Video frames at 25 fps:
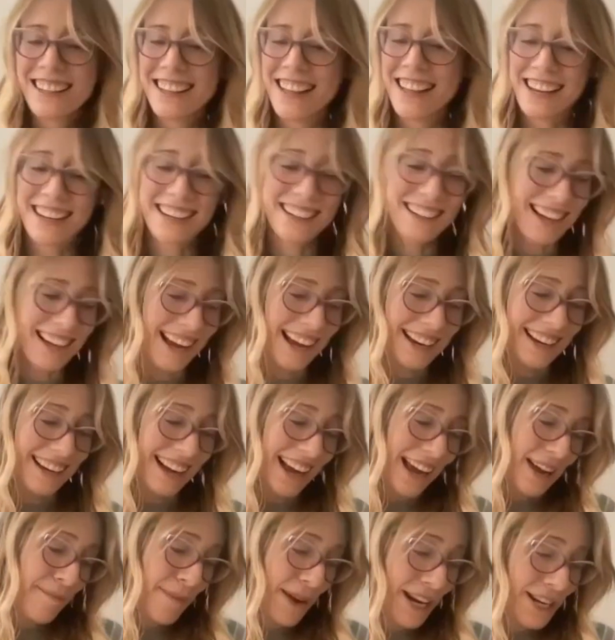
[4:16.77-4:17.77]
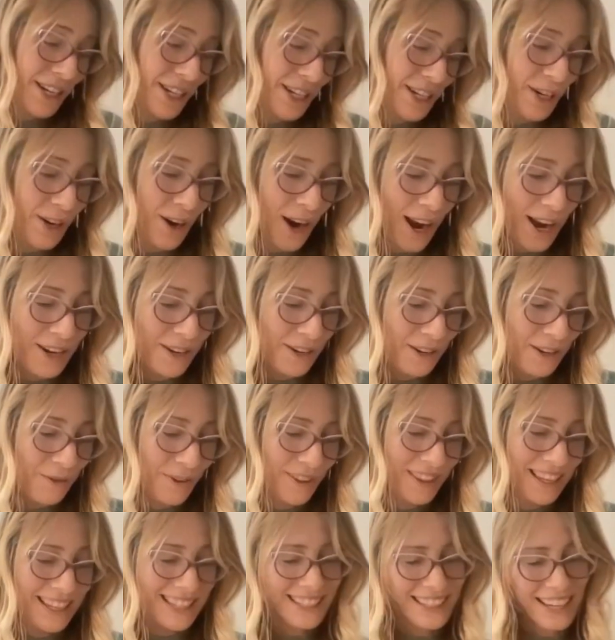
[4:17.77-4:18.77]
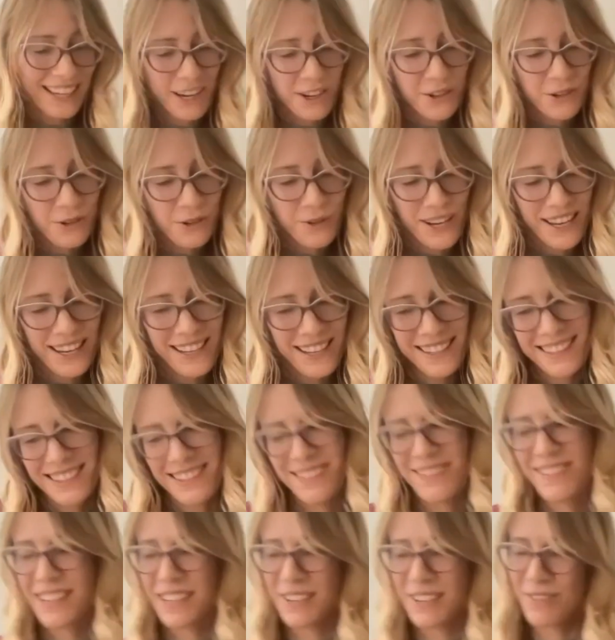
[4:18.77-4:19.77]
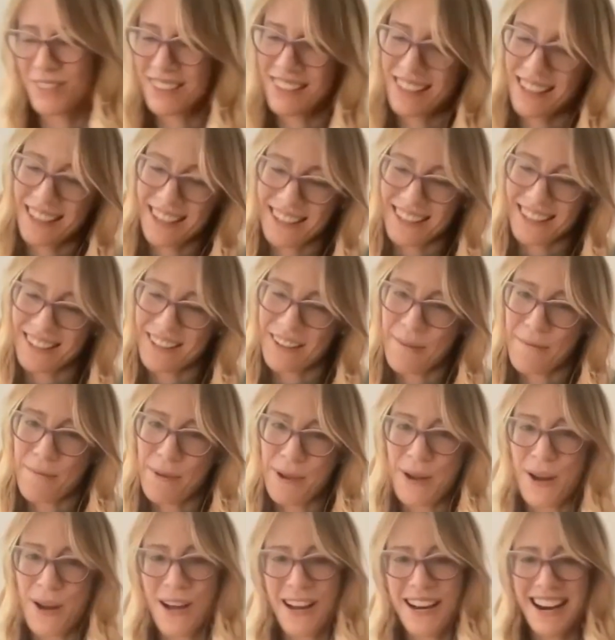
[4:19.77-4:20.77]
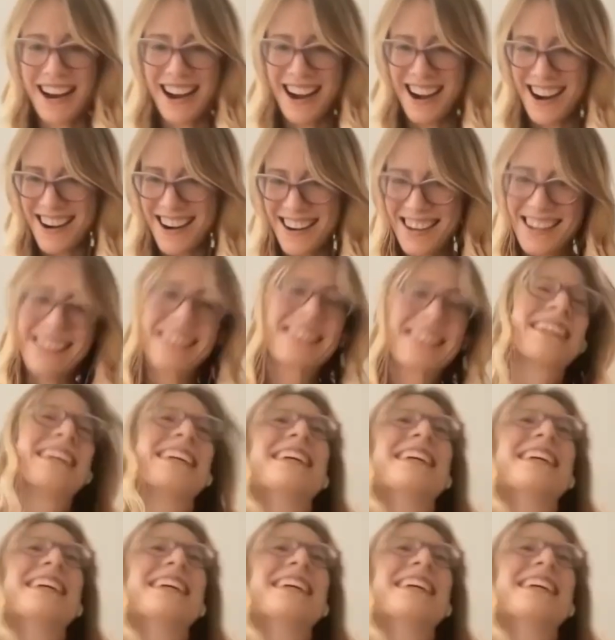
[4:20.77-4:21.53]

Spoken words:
Like, I made sure I knew what the schedule was and when it was going to be on air.